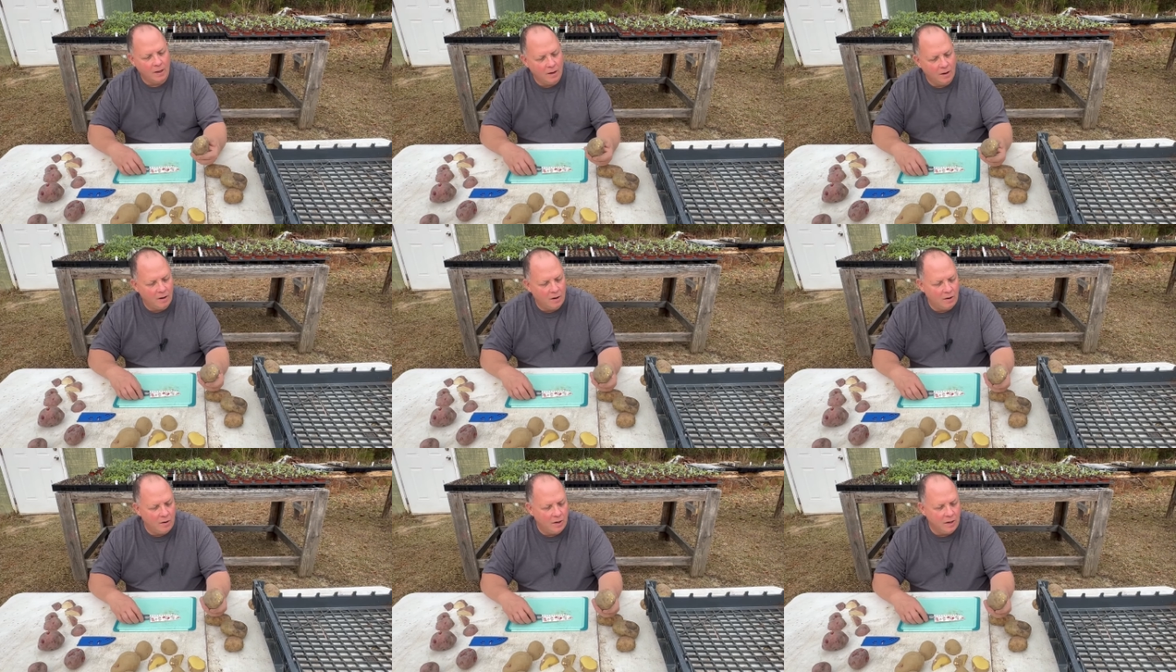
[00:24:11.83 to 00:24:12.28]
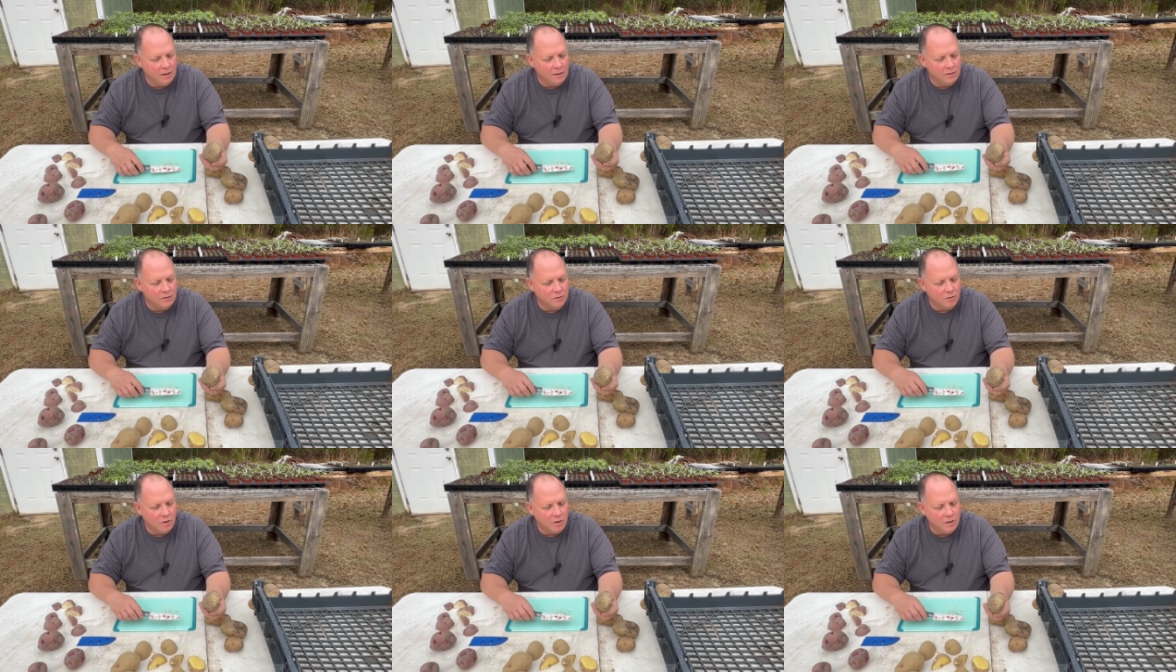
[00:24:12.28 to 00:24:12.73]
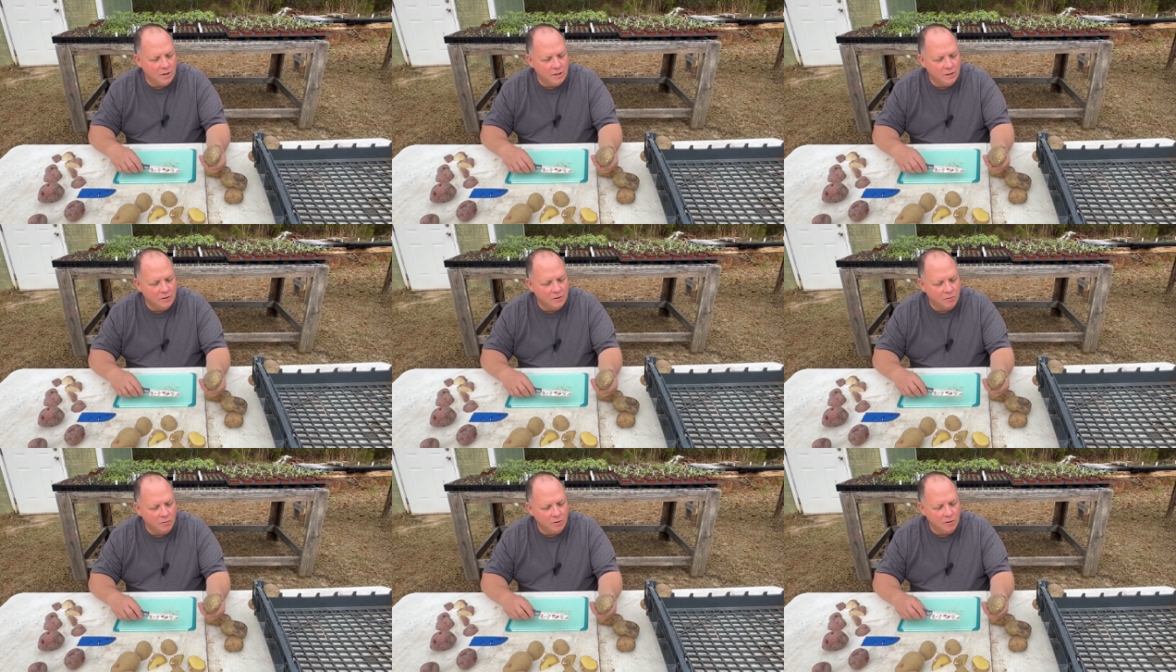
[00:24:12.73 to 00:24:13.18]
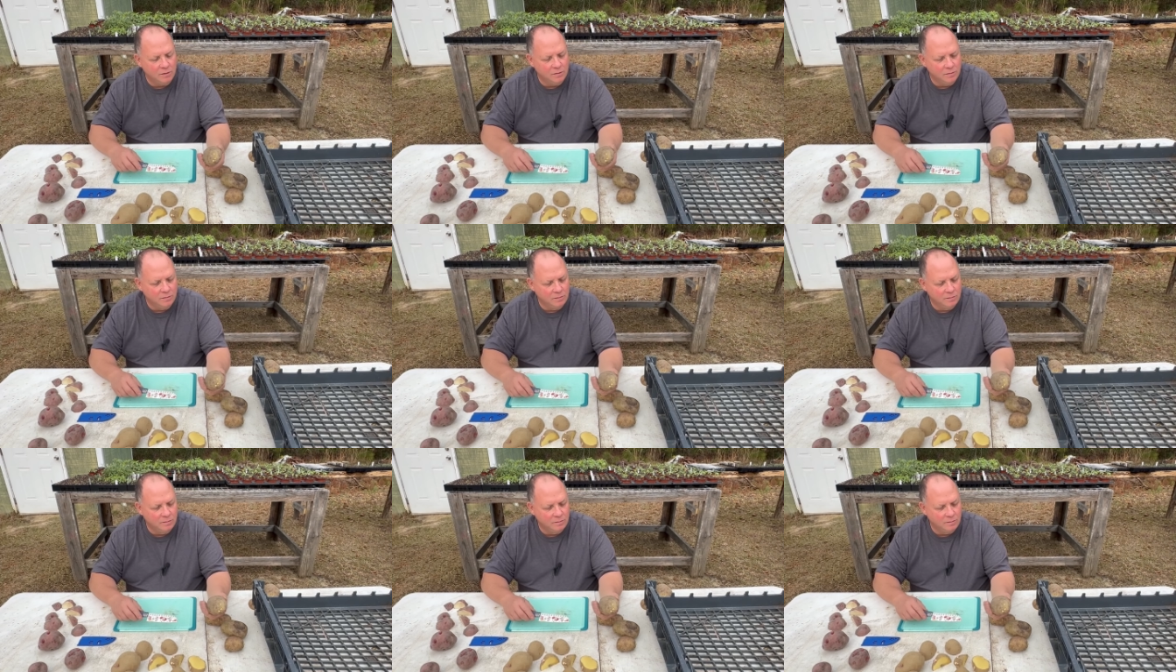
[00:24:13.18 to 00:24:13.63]
all right, so on this
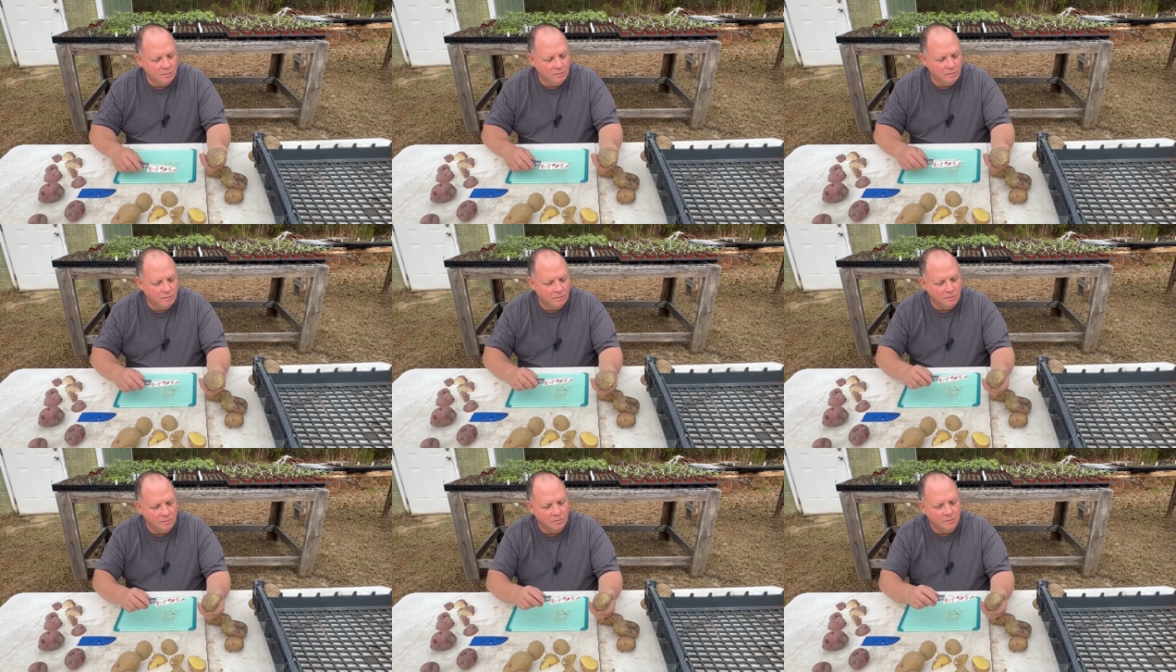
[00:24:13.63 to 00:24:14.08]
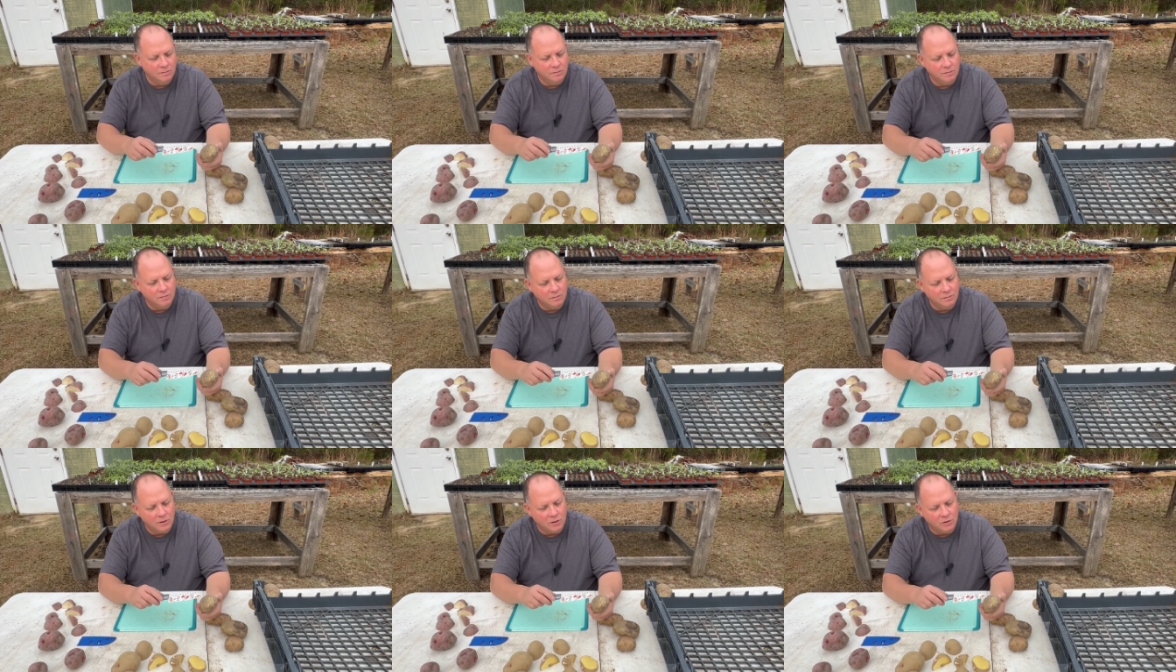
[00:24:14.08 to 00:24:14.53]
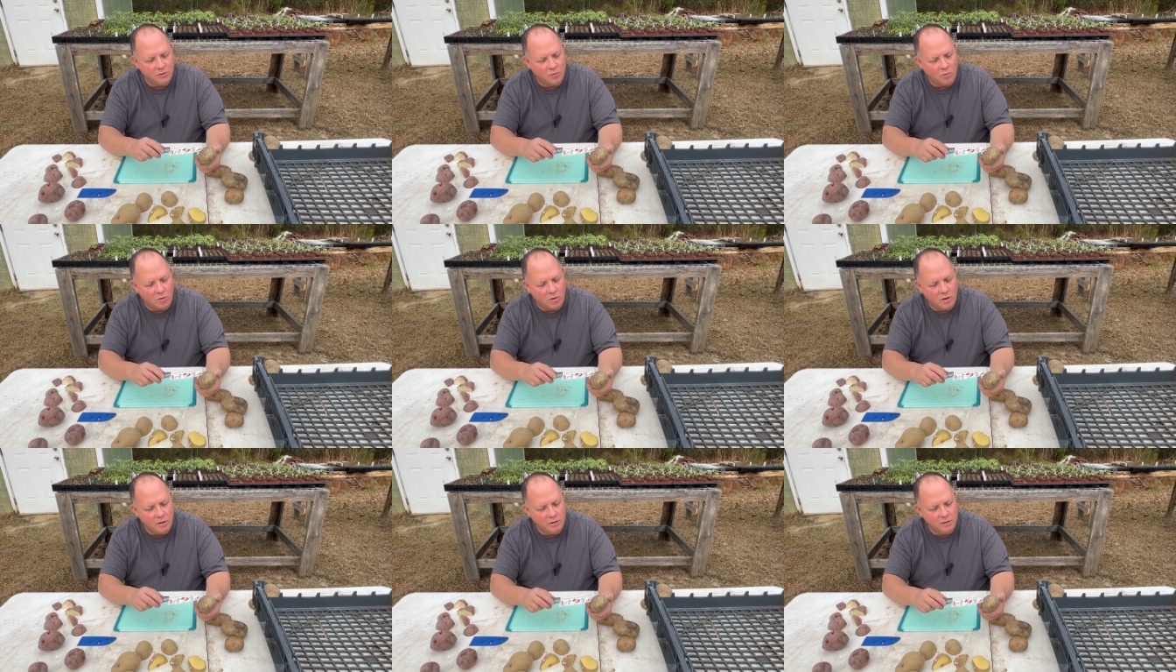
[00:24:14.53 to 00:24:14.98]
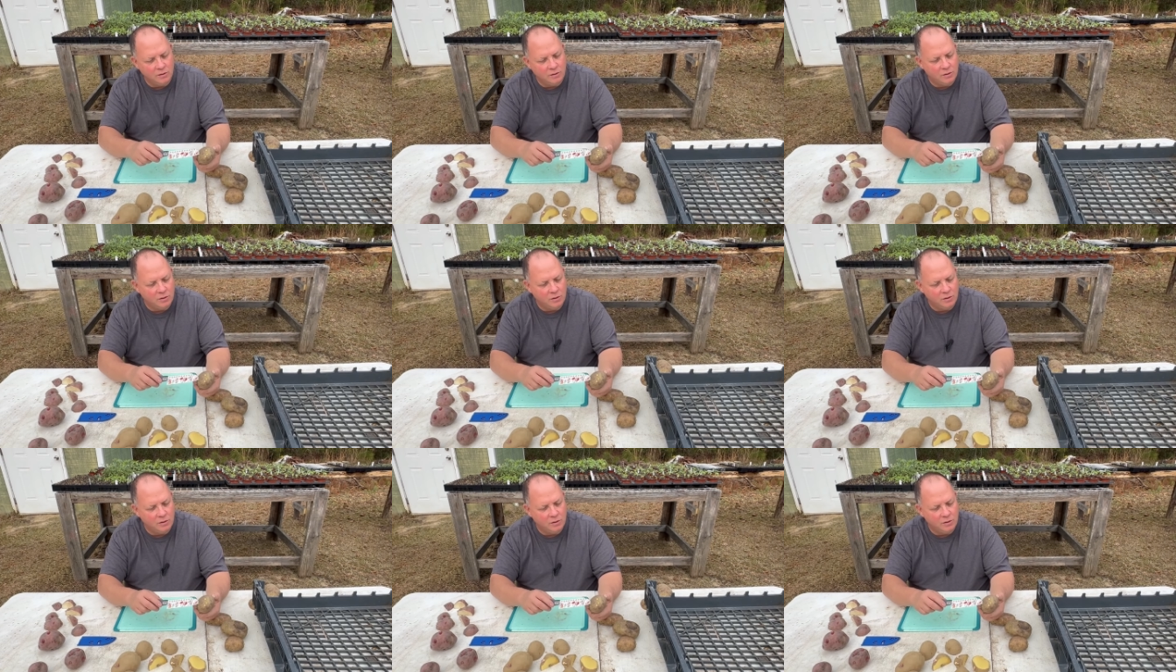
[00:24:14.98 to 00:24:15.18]
one, there's 1,